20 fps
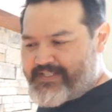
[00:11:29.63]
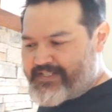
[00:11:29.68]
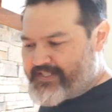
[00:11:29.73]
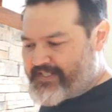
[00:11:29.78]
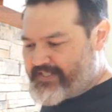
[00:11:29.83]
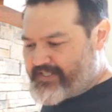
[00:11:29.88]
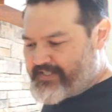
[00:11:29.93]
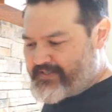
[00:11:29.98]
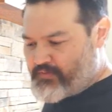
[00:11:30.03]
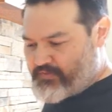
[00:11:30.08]

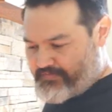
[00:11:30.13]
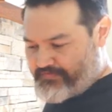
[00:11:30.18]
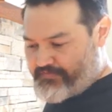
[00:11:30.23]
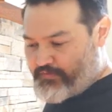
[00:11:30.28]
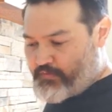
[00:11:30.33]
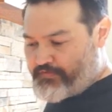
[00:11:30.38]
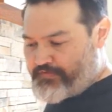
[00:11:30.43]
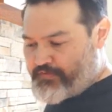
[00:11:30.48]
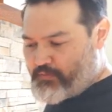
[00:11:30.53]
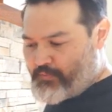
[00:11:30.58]
uh, with
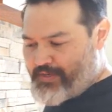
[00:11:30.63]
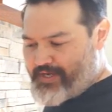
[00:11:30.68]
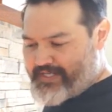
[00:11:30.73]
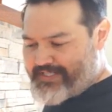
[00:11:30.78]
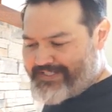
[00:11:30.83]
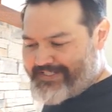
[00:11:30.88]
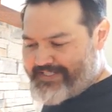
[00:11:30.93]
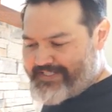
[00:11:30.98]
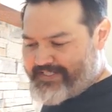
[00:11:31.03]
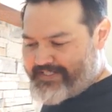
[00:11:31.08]
four foot
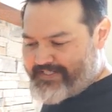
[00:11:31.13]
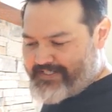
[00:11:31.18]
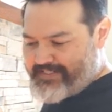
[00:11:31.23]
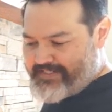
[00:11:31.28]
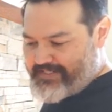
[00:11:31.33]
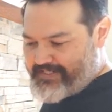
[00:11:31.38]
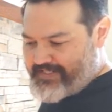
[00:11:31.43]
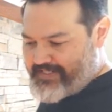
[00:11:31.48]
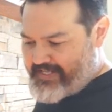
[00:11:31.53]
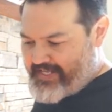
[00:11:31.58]
wide
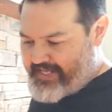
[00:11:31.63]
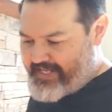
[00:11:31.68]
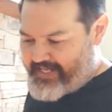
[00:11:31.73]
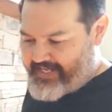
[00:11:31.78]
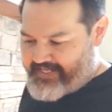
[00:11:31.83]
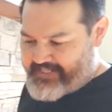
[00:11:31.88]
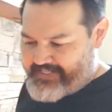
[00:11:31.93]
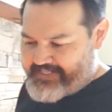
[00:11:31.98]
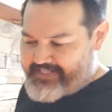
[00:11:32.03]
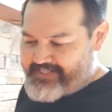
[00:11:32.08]
lid,
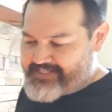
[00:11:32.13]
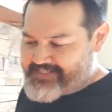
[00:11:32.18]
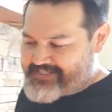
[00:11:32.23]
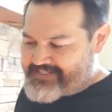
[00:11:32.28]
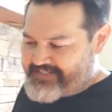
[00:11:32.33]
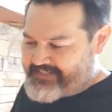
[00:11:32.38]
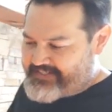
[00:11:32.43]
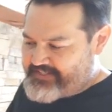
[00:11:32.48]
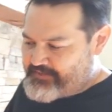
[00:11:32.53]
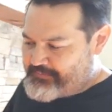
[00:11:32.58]
and it is a
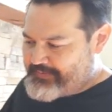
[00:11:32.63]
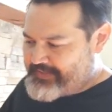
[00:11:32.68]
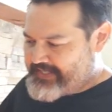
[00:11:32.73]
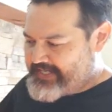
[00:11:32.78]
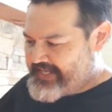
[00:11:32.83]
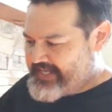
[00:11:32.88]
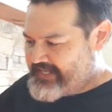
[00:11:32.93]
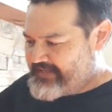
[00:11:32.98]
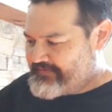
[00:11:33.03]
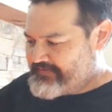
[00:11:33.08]
little bit
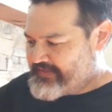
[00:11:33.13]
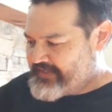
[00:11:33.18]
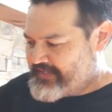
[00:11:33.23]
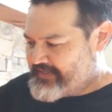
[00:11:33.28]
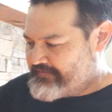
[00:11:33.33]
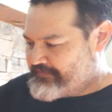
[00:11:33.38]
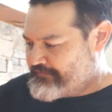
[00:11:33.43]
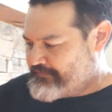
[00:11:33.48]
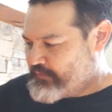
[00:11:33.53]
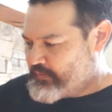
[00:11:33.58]

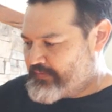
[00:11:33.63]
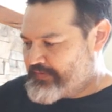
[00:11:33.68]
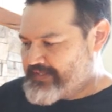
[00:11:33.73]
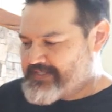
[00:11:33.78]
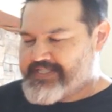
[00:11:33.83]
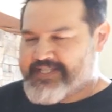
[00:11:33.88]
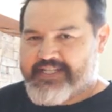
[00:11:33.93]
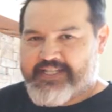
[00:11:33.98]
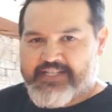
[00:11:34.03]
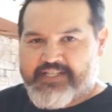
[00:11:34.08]
heavy for
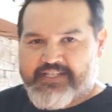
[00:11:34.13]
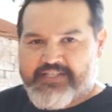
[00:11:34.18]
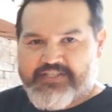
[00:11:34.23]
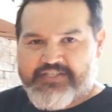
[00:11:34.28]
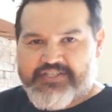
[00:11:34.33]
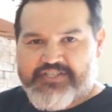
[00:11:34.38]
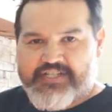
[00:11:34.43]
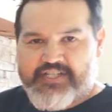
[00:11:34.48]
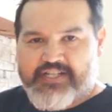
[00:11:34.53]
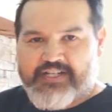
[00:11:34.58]
this
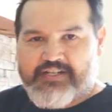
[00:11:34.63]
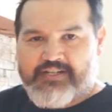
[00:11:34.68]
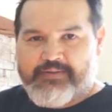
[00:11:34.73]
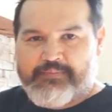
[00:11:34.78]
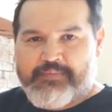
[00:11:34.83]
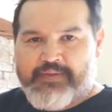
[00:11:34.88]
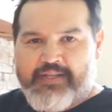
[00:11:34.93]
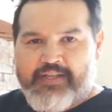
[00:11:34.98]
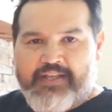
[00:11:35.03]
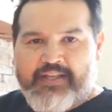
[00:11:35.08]
hinge.
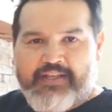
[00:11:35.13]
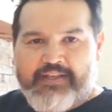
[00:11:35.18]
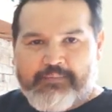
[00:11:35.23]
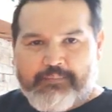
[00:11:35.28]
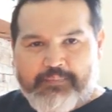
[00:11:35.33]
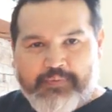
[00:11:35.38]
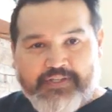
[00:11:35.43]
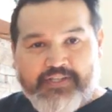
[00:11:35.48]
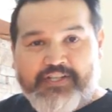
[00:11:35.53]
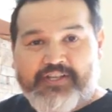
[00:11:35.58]
Um,
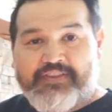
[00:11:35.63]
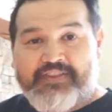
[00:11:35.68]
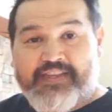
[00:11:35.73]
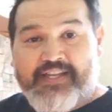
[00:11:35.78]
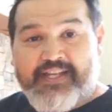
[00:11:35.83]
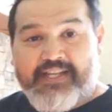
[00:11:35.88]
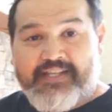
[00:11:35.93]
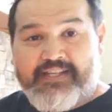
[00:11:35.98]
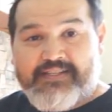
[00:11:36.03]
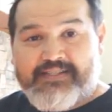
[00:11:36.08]
but the good
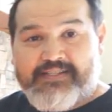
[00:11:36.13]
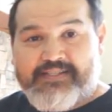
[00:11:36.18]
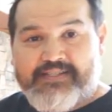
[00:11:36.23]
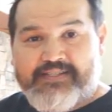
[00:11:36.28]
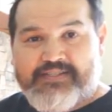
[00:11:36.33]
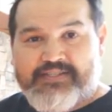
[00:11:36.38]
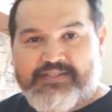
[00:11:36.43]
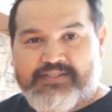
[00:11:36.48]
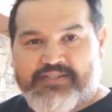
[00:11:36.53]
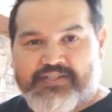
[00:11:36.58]
thing is,
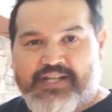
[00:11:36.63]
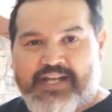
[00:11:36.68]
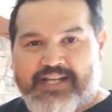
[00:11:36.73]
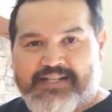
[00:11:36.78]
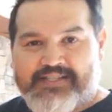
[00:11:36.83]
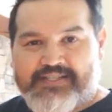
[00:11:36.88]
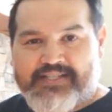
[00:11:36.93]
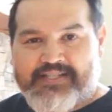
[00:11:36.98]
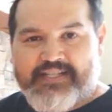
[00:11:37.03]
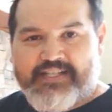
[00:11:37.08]
is
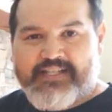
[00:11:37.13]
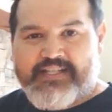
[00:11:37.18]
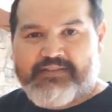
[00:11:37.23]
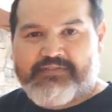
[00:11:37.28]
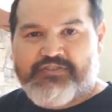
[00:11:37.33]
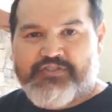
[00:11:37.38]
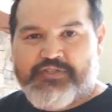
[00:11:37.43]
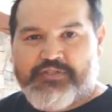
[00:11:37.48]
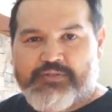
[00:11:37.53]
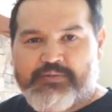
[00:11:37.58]
Sugatsune
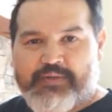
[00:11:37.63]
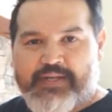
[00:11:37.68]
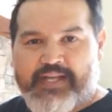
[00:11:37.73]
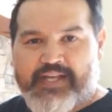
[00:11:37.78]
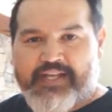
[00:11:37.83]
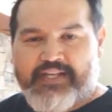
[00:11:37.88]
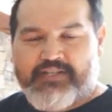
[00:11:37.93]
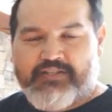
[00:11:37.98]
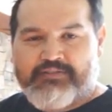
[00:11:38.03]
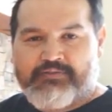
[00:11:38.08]
gives you
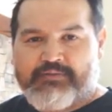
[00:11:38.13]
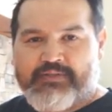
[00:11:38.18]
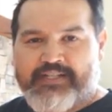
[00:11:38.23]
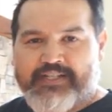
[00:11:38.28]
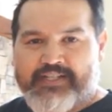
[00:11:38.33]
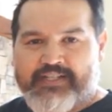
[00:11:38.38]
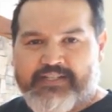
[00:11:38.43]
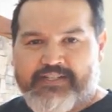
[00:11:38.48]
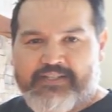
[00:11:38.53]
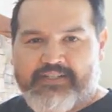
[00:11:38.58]
a
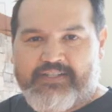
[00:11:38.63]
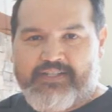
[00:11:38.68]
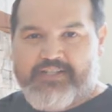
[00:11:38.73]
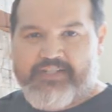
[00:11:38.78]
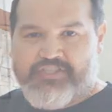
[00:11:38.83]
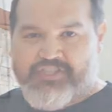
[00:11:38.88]
grid uh,